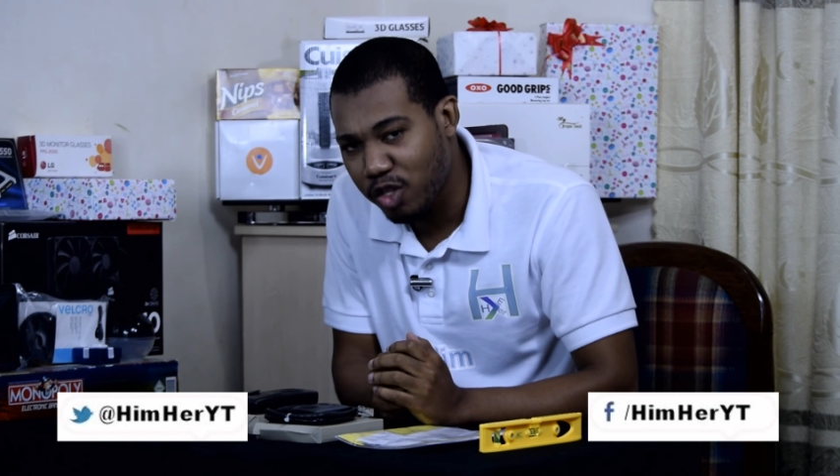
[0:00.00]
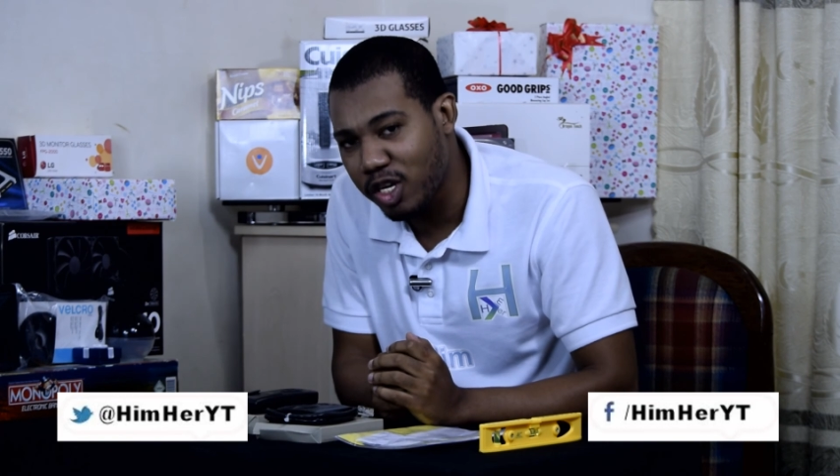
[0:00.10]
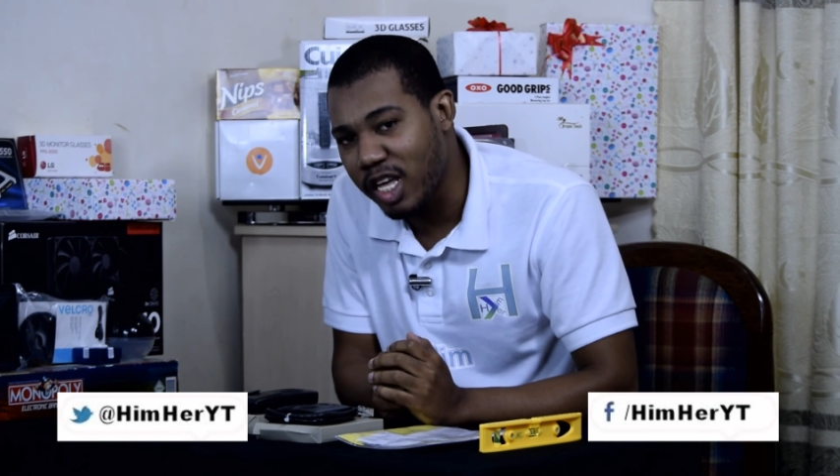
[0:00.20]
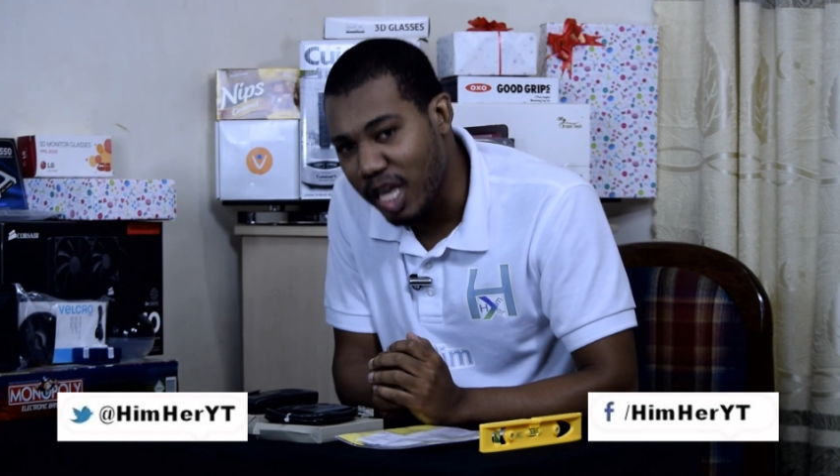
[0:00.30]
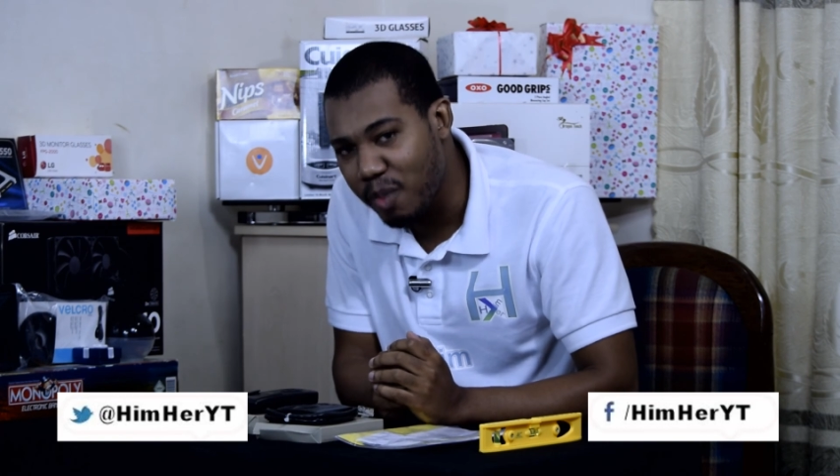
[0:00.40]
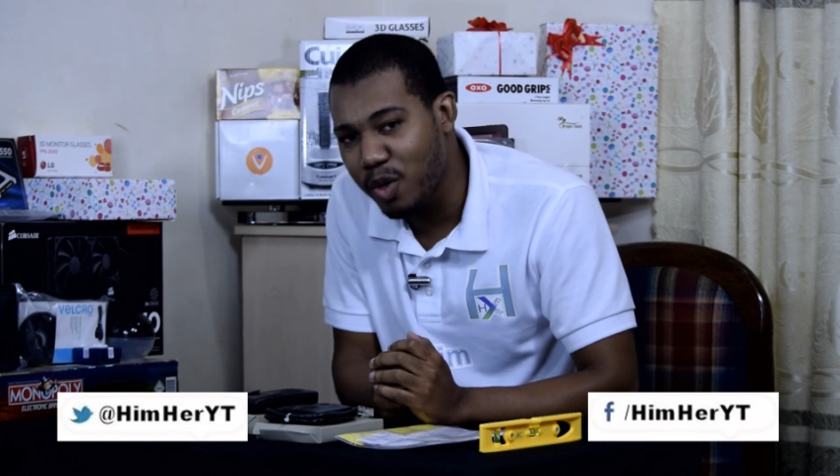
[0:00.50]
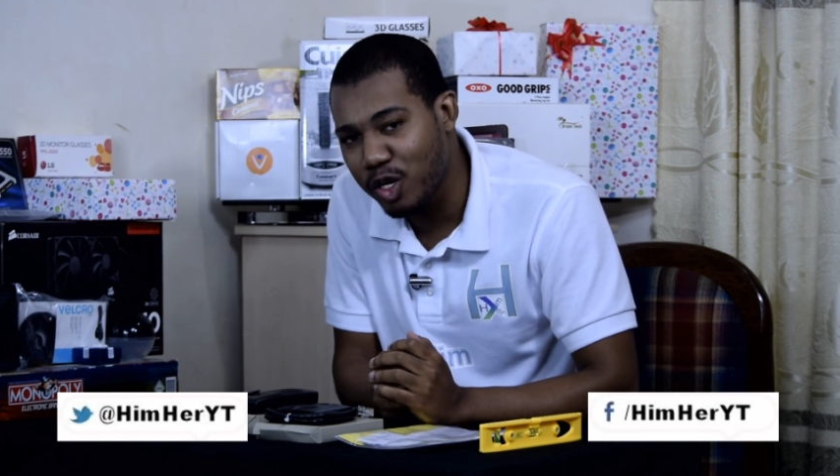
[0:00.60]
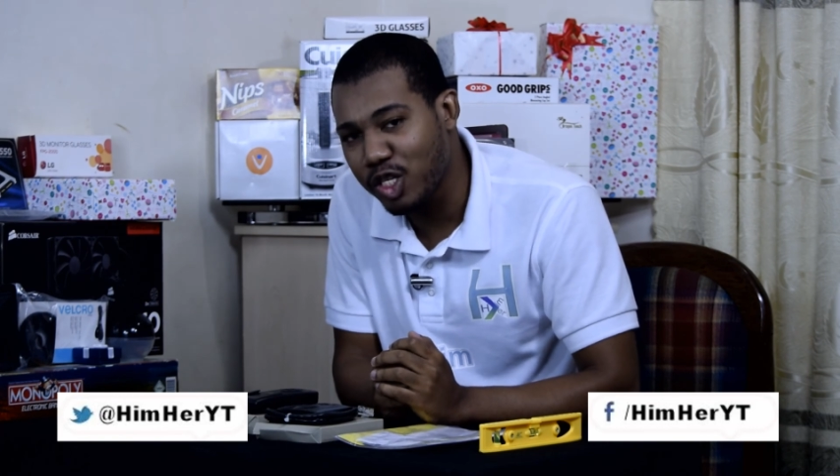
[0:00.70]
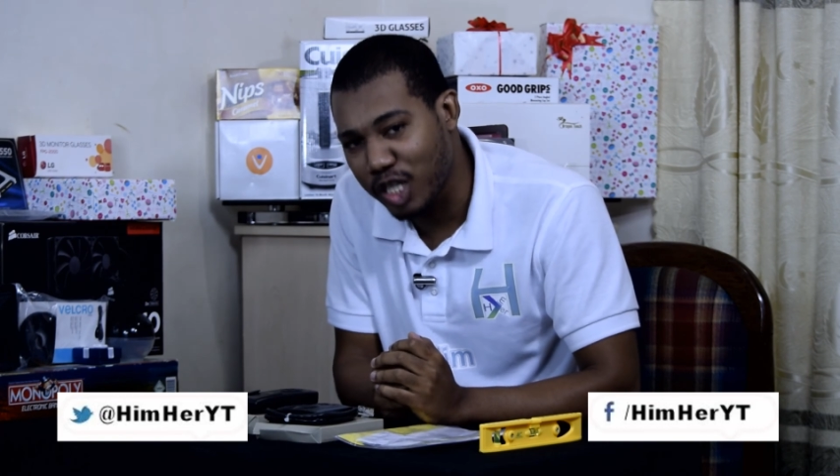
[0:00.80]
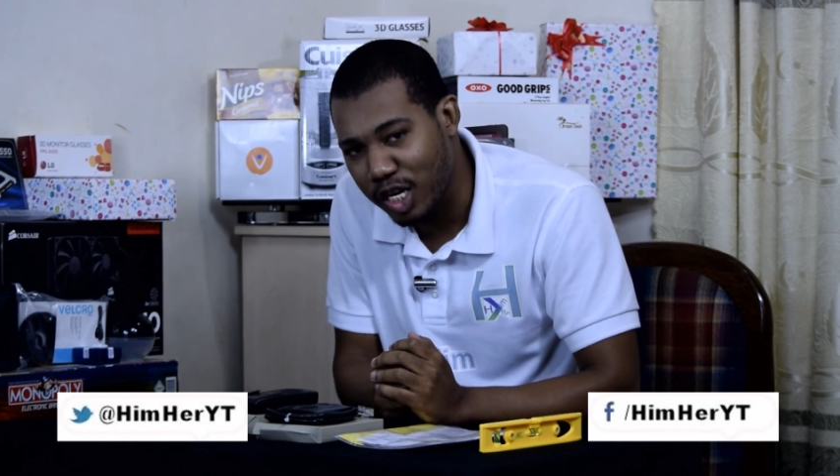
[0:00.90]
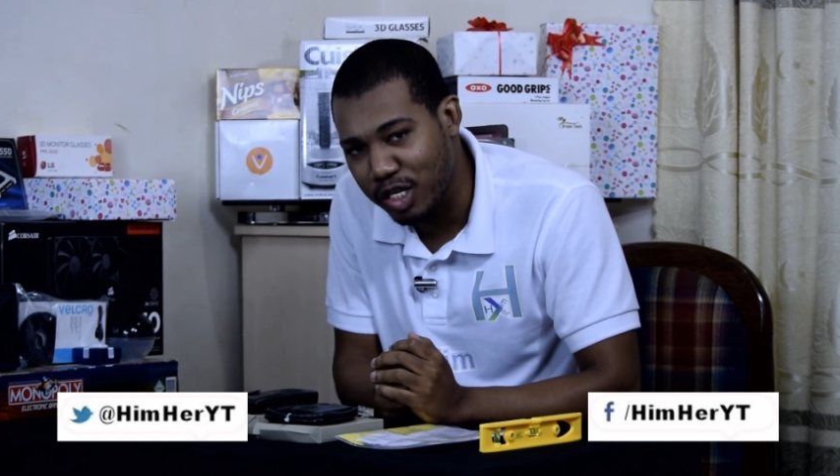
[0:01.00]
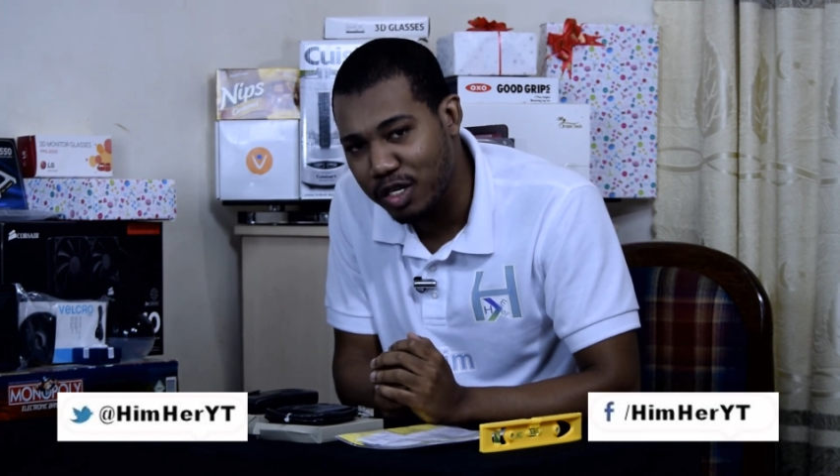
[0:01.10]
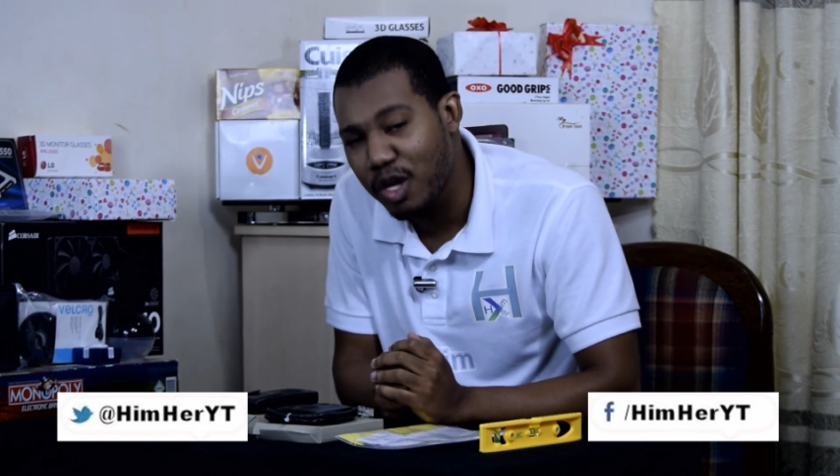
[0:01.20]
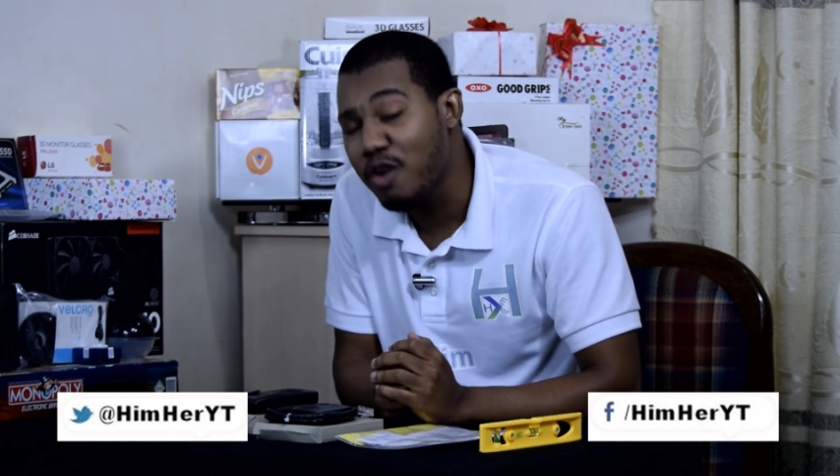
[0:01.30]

to the HimHer channel